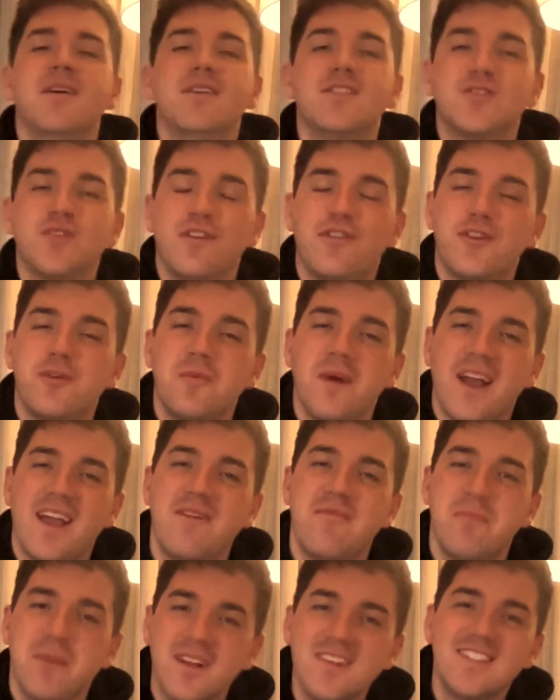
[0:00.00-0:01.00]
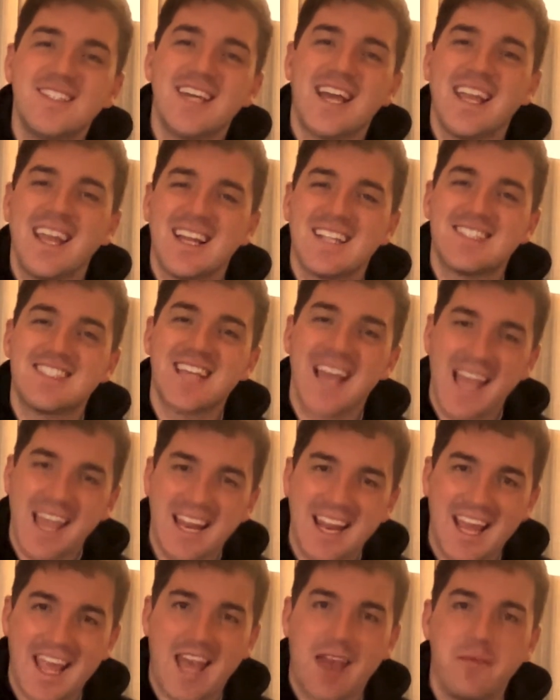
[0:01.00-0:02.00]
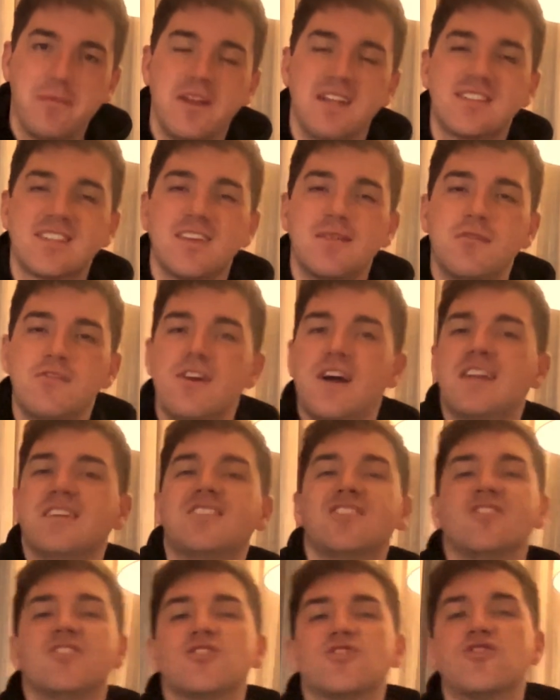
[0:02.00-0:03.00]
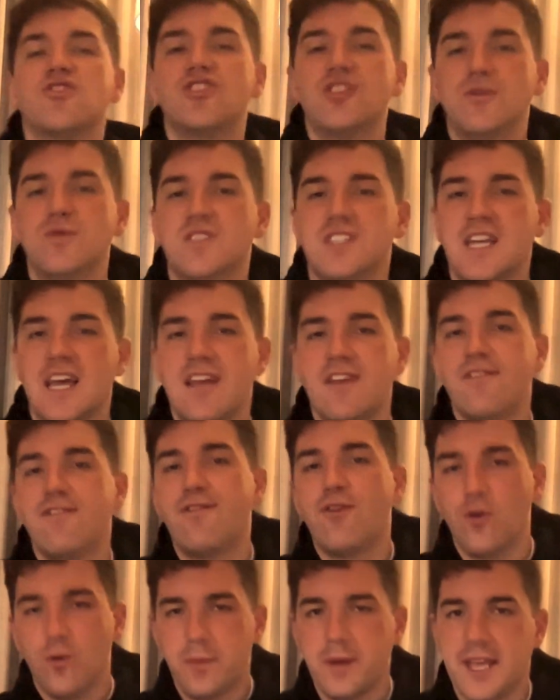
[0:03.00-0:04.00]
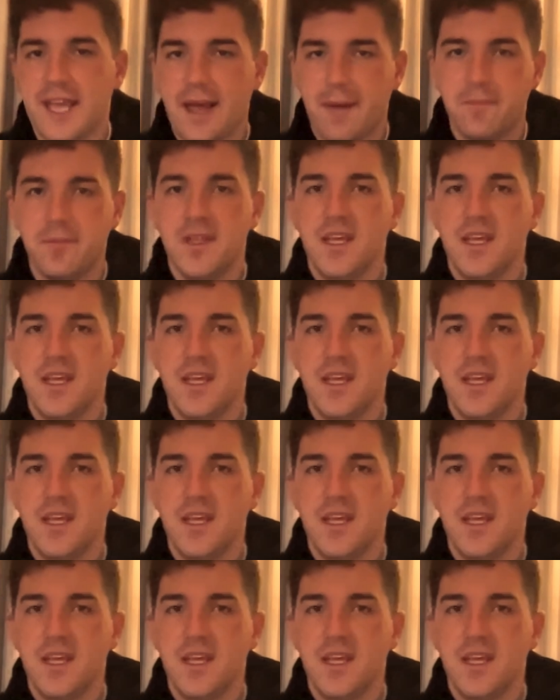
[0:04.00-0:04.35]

So if you buy it Monday at 10 a.m., it's going to be valid until Tuesday, 4 p.m.